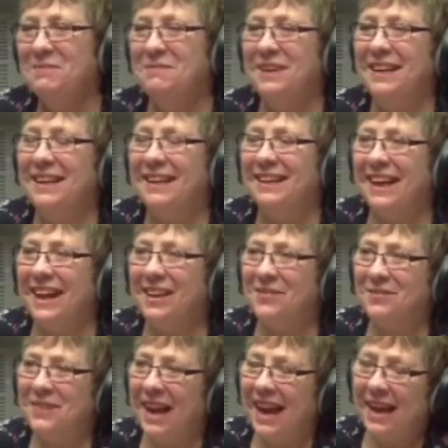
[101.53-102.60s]
Mick,
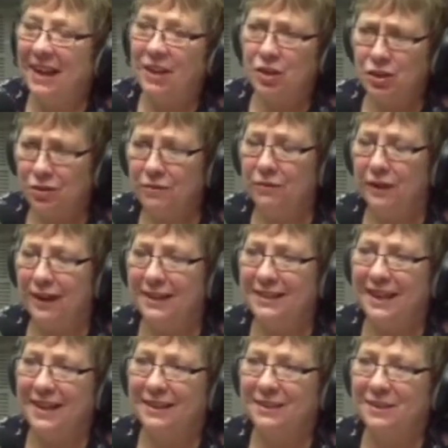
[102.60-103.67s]
how did you
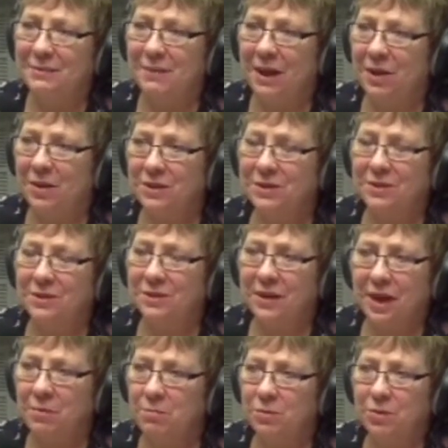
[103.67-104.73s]
find out about the
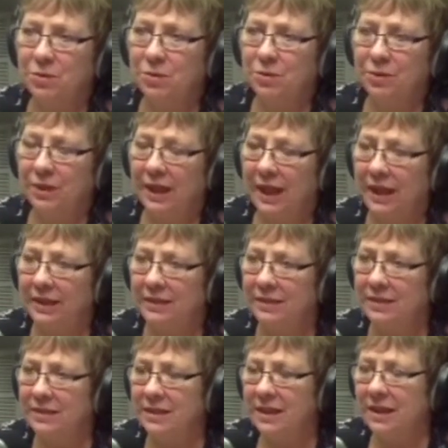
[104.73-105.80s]
Great Moorool,
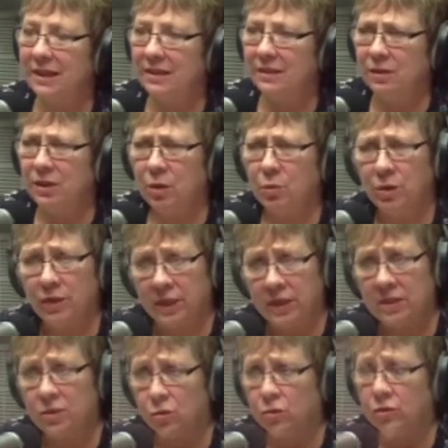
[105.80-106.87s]
and were there
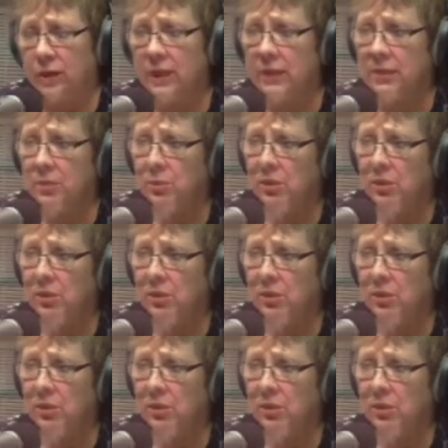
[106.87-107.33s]
stories?